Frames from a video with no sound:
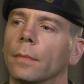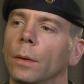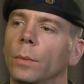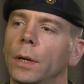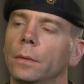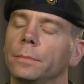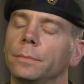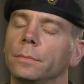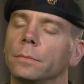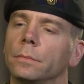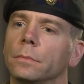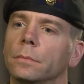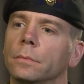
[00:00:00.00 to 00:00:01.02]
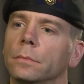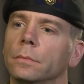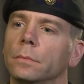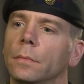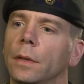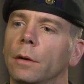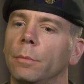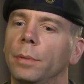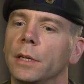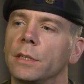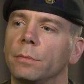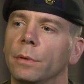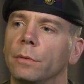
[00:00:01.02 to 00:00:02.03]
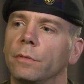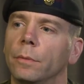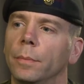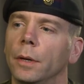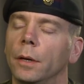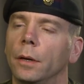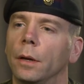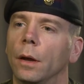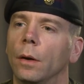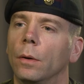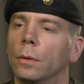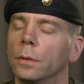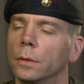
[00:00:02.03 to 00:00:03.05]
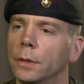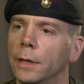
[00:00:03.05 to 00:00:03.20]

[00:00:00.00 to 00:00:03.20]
Well, there were places we were forbidden to go.